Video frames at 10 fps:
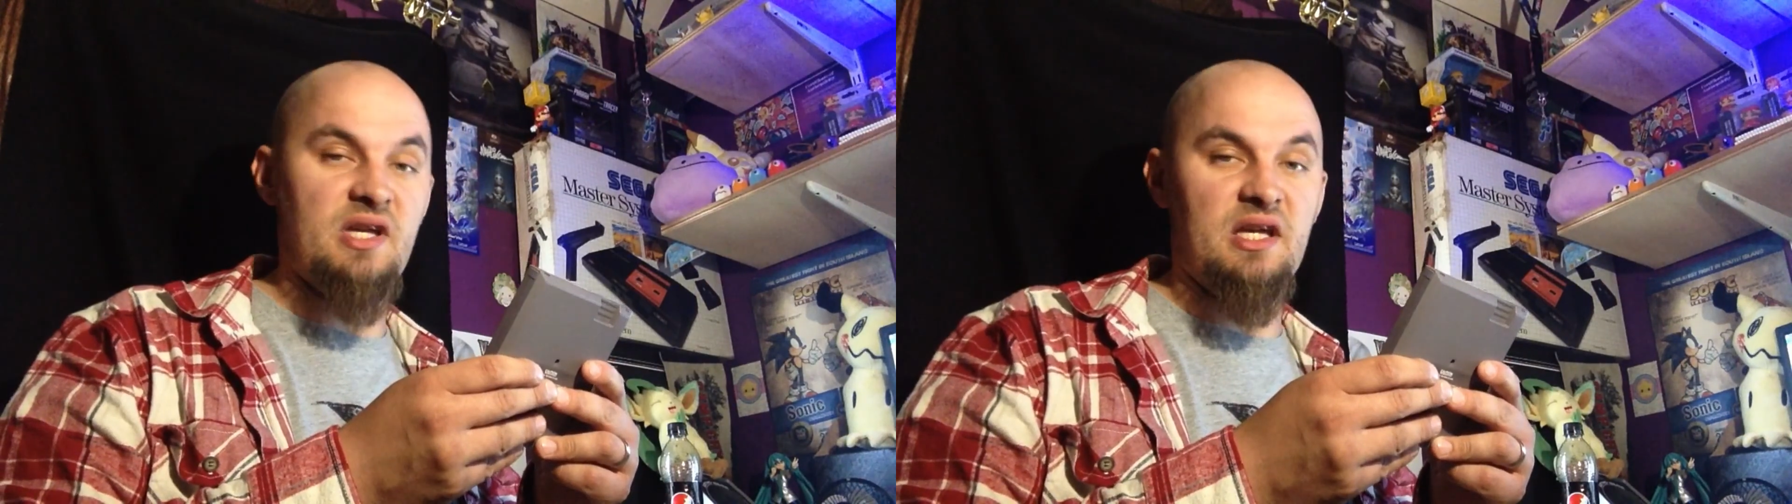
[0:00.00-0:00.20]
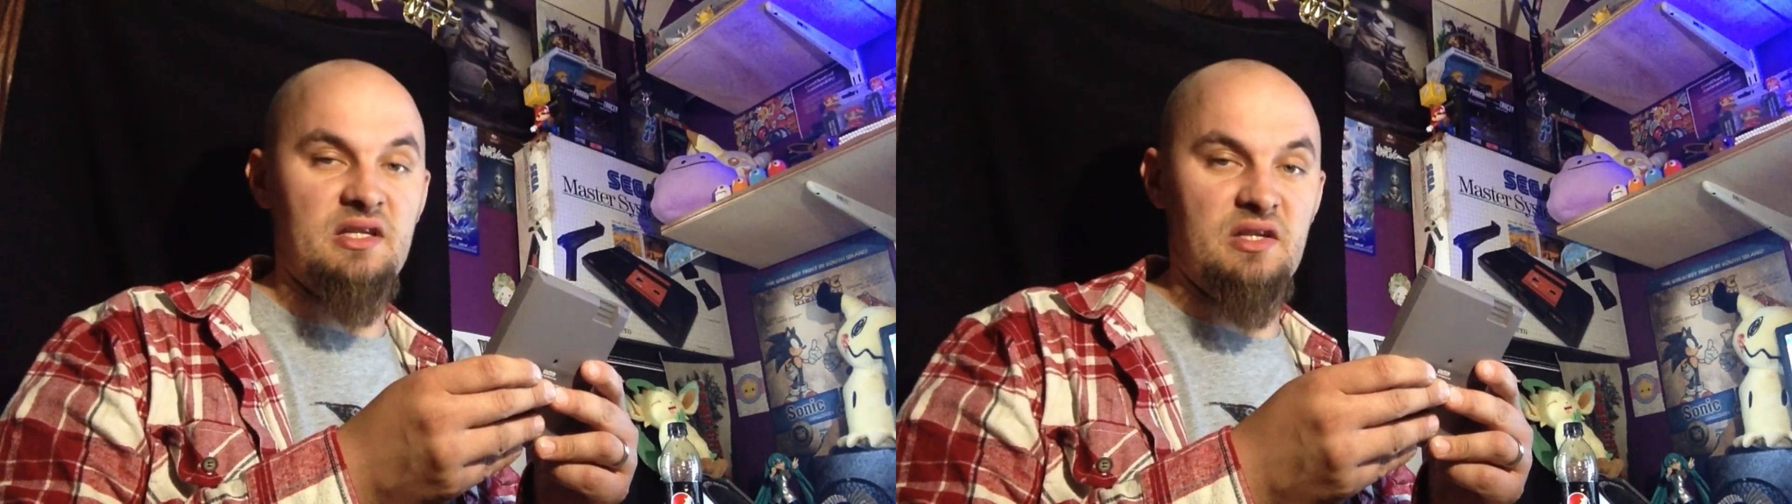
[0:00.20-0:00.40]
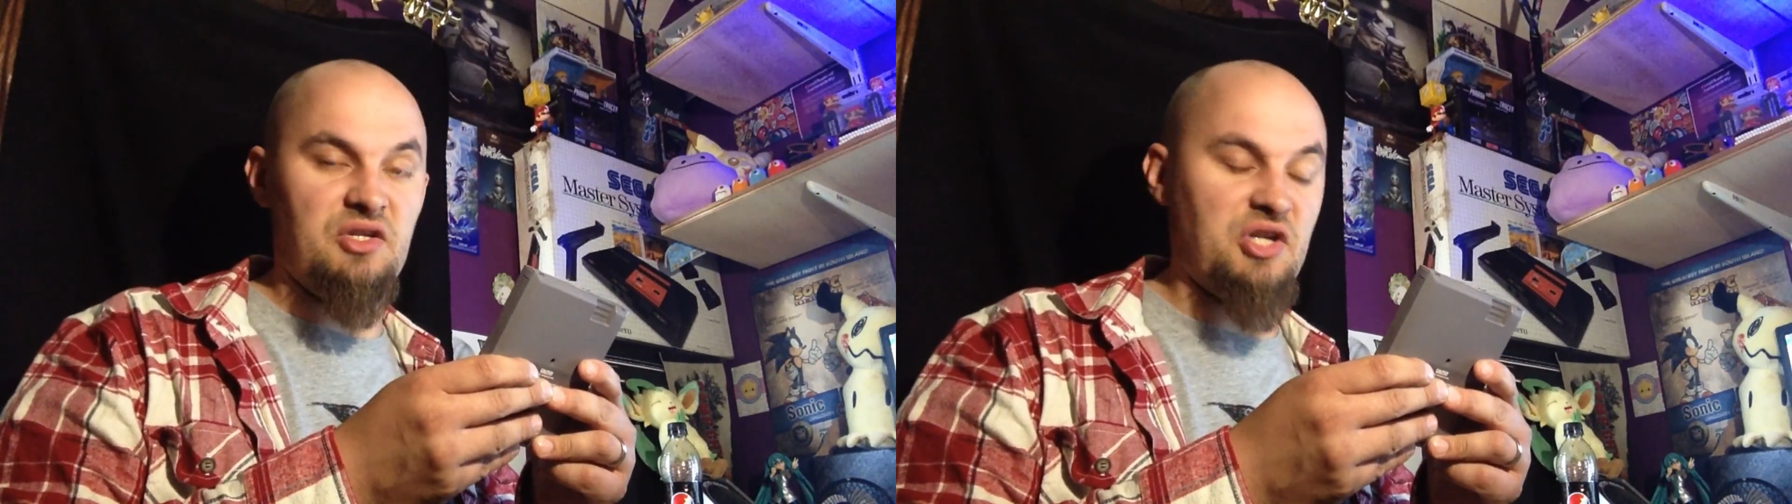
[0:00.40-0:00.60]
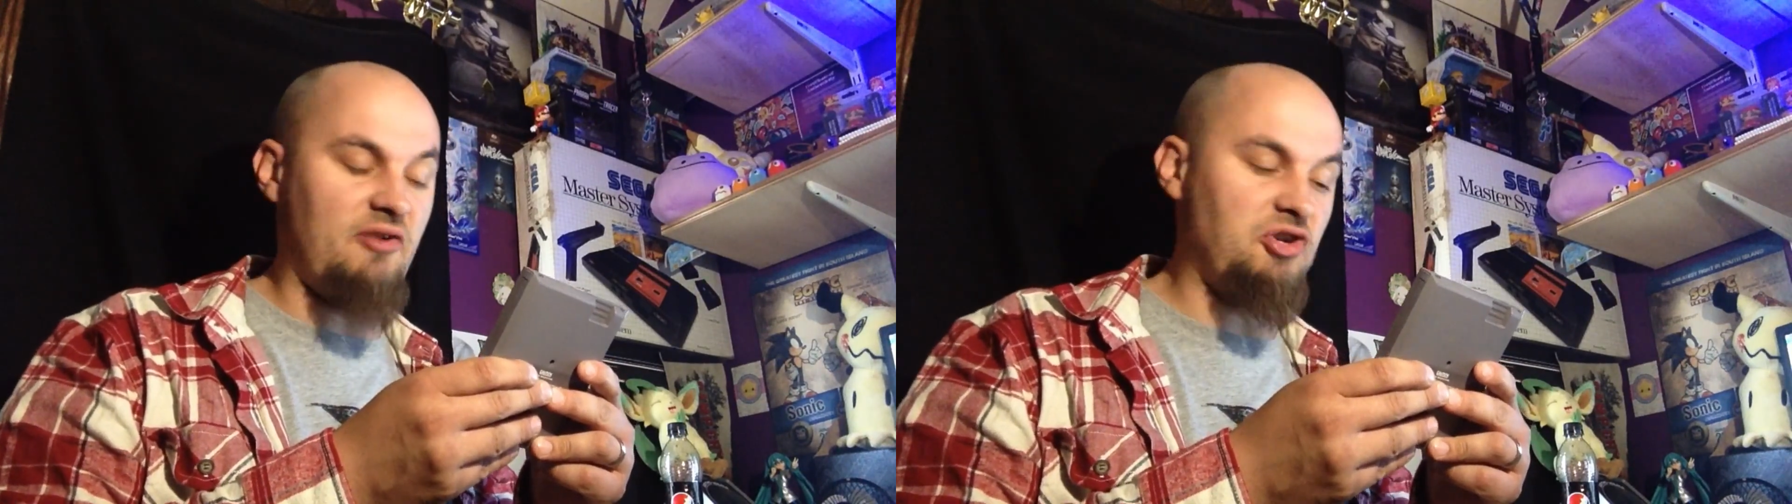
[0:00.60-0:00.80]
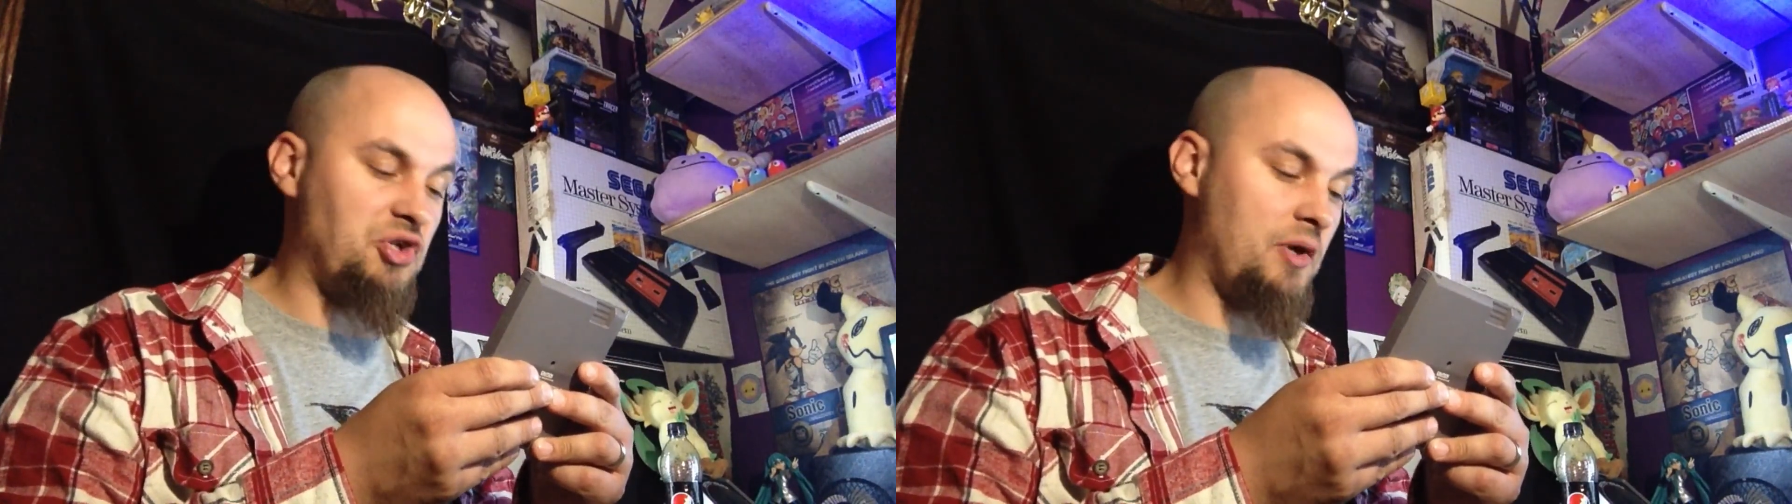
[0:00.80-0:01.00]
take it to the
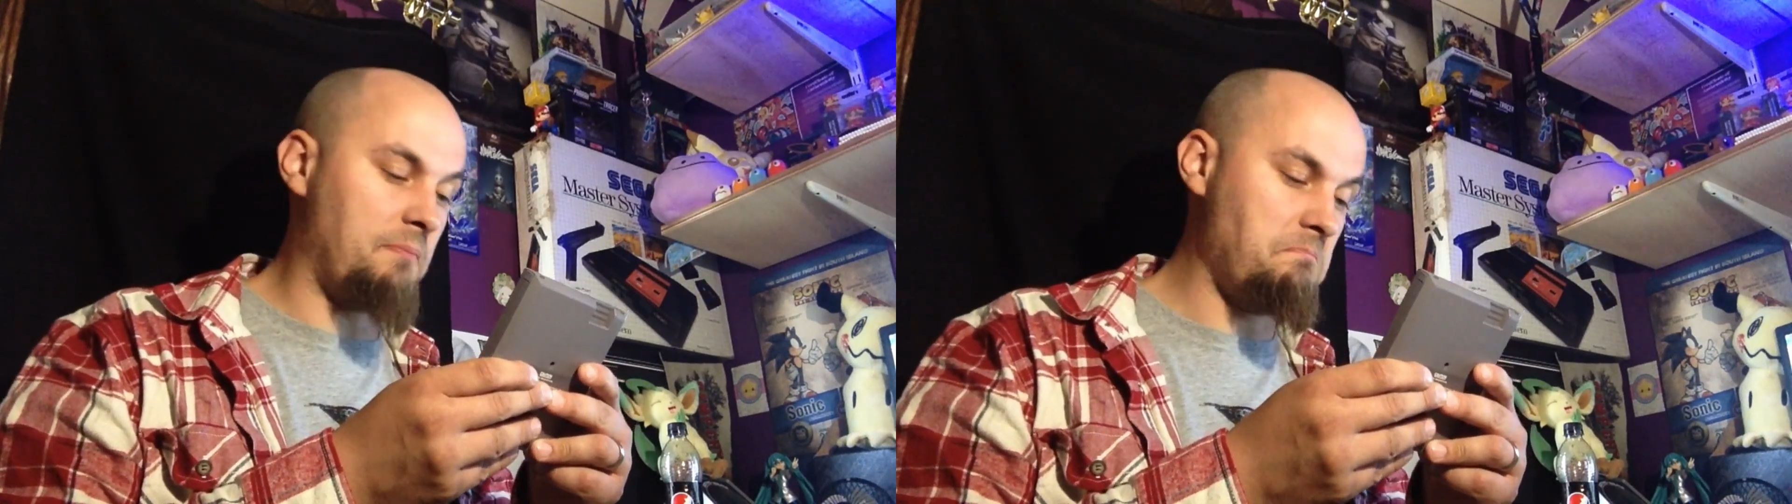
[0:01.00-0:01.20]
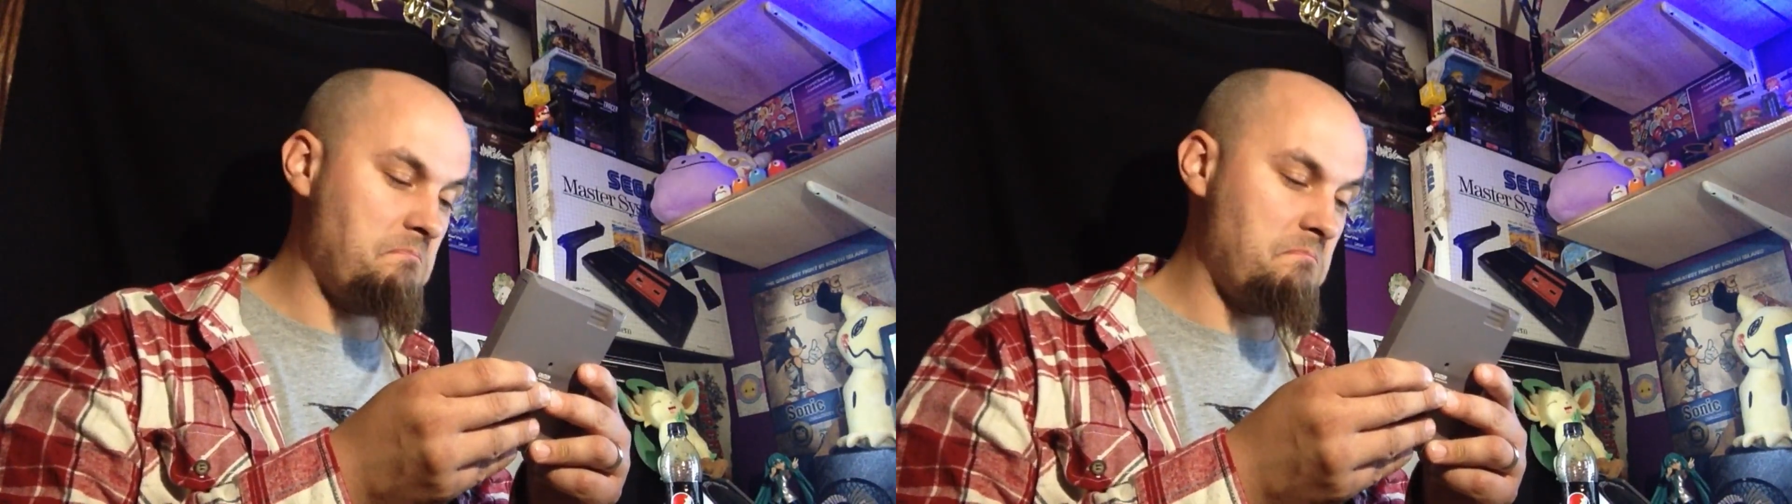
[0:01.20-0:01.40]
charity shop.